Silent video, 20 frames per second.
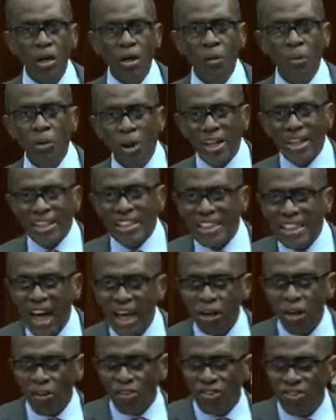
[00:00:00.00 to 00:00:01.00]
We
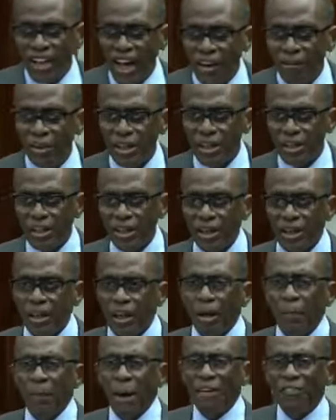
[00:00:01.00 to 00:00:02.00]
understand austerity.
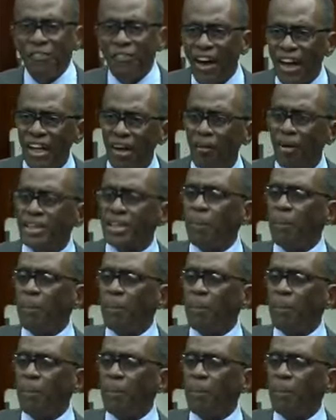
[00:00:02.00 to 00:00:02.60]
My father was